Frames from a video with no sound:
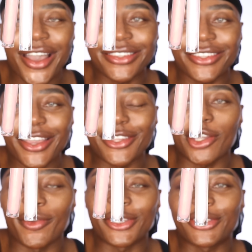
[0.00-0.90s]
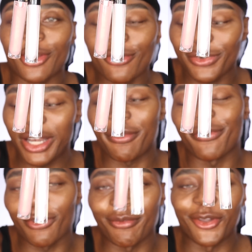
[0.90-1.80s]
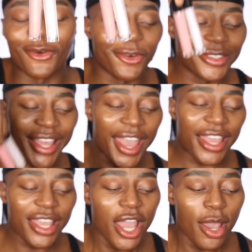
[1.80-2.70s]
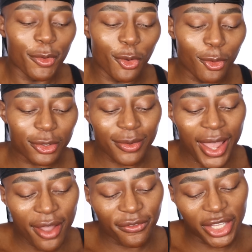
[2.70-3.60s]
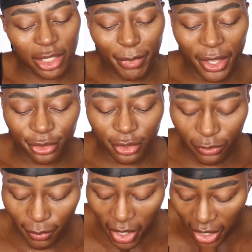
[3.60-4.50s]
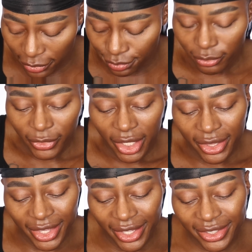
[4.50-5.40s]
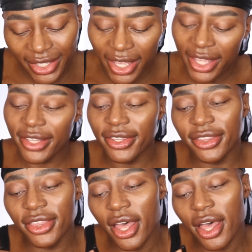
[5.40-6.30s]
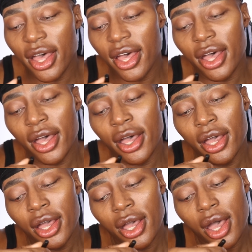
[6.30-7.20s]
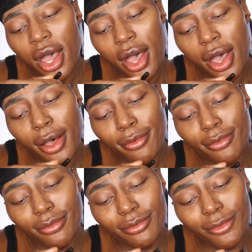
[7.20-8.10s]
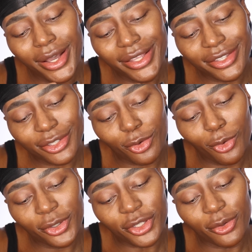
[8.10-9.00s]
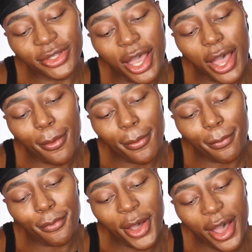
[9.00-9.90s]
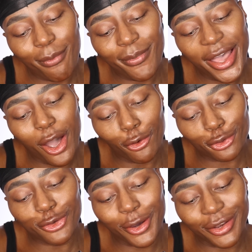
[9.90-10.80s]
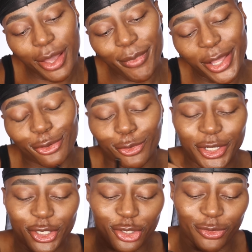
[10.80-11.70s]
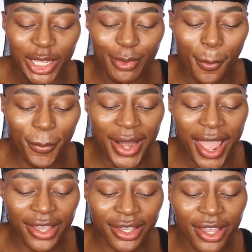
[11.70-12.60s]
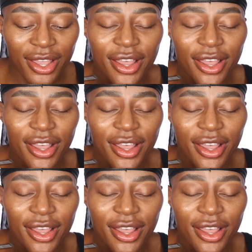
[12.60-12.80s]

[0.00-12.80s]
eyesight is going so funny, I've been filming all day. We also have this pencil from her. This is the what is this called? Oh, the Pam Ultra Glide Pencil in Extreme Black.